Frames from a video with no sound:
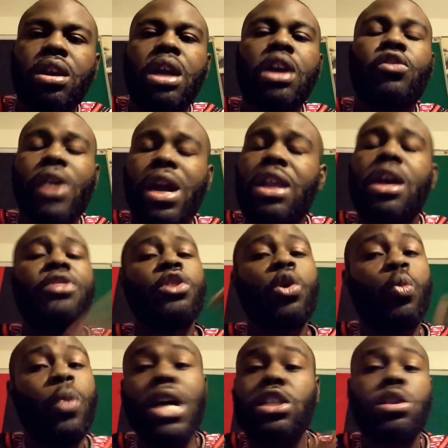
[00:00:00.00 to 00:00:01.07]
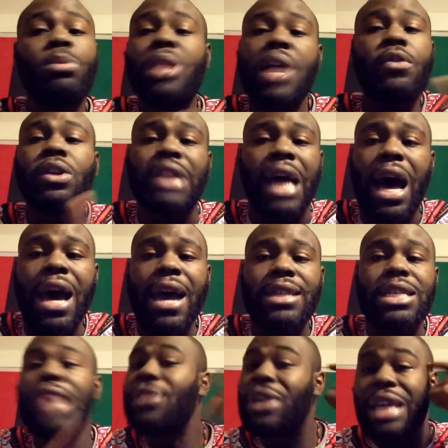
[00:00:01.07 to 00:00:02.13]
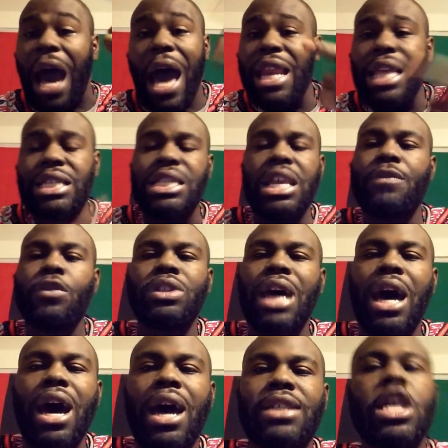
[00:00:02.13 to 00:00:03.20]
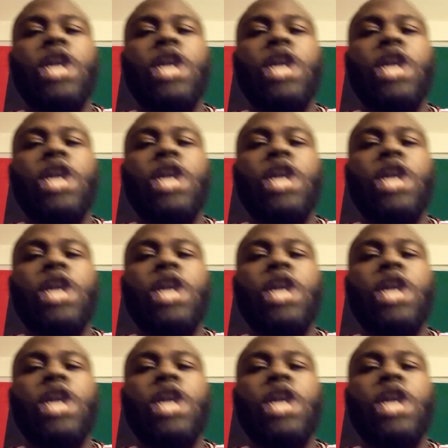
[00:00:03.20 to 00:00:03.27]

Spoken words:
Granted, the wisdom never dies. The guidance never dies.